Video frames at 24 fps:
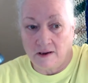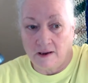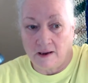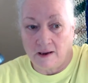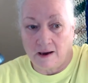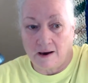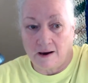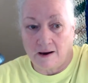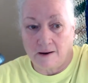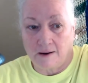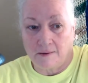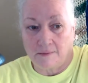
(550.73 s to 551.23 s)

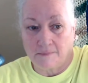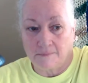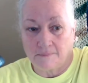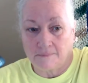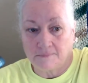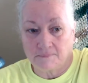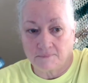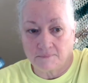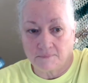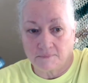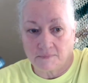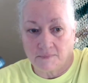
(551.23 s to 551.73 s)
and
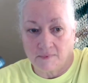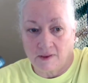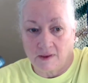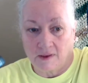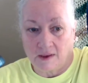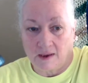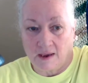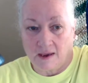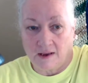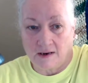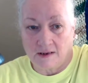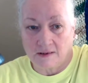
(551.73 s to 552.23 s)

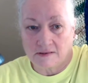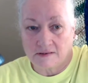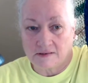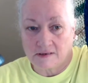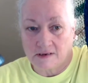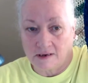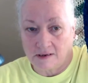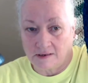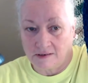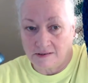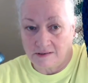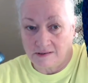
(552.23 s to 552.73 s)
it's
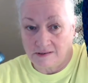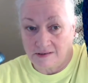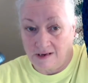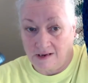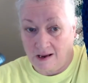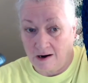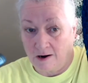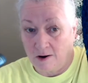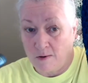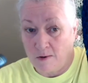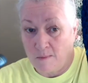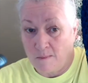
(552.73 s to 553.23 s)
a
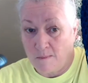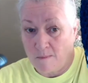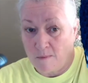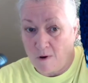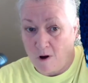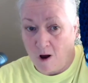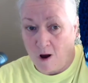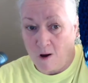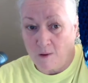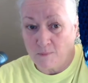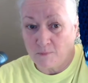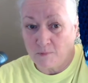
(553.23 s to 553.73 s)
denim
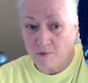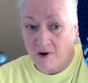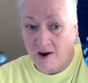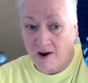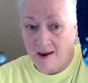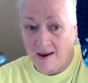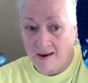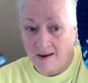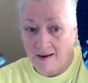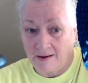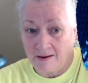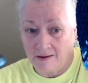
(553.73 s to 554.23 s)

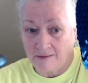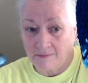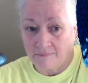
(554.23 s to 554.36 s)
ombre.